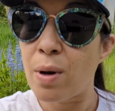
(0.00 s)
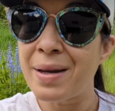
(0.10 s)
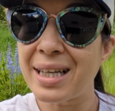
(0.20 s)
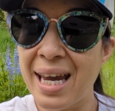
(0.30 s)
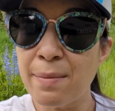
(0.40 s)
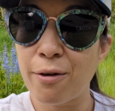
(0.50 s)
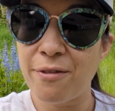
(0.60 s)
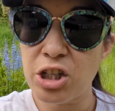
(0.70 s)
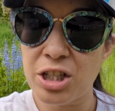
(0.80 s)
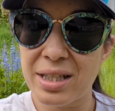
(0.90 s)
women gain
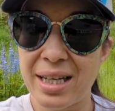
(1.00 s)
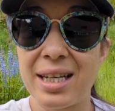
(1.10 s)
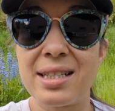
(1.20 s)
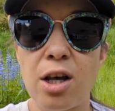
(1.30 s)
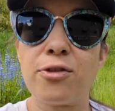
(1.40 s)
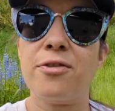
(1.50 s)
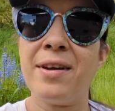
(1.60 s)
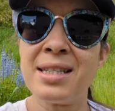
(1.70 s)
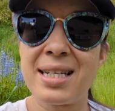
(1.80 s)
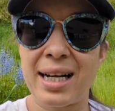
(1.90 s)
proficiency in
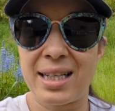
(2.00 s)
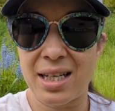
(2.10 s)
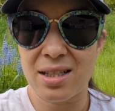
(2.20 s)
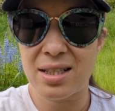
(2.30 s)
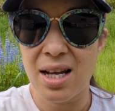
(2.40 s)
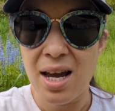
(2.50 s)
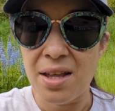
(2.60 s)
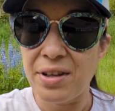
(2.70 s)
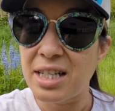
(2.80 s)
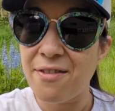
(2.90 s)
self-defense techniques,
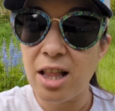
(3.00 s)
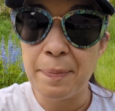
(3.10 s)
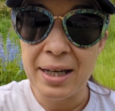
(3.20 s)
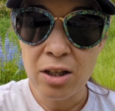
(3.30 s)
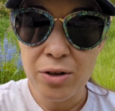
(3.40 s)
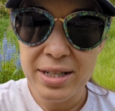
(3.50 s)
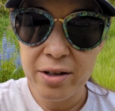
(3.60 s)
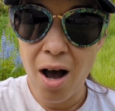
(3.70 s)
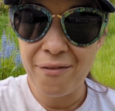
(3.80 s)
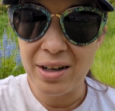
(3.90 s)
they develop
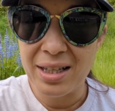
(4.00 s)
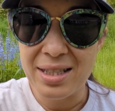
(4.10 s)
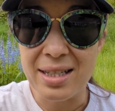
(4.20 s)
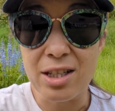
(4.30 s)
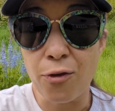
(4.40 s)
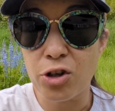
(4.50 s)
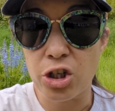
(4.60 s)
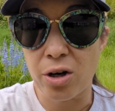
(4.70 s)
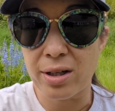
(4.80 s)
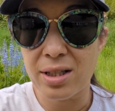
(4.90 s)
increased confidence and
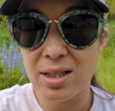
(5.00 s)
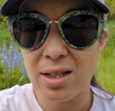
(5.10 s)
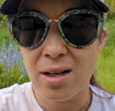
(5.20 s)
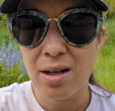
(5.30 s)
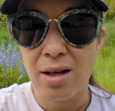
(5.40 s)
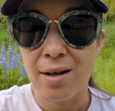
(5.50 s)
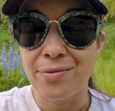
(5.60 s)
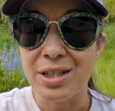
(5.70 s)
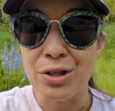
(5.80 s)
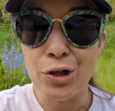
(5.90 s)
self-assurance.
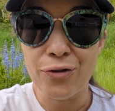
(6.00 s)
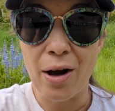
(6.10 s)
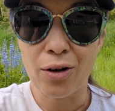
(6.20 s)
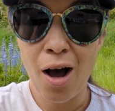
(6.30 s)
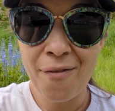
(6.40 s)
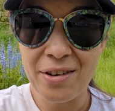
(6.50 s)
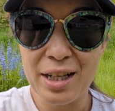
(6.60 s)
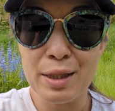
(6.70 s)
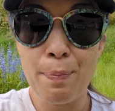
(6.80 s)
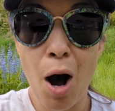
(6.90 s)
This newfound
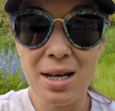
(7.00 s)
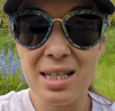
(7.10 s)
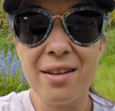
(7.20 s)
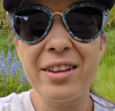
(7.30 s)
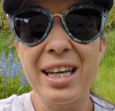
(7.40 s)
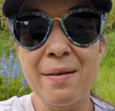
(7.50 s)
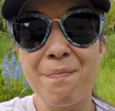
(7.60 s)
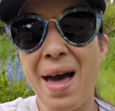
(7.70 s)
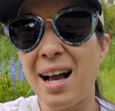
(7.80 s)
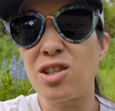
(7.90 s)
confidence positively
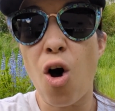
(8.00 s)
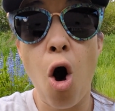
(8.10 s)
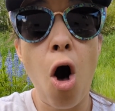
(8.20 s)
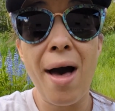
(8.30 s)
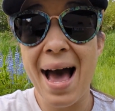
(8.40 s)
impacts all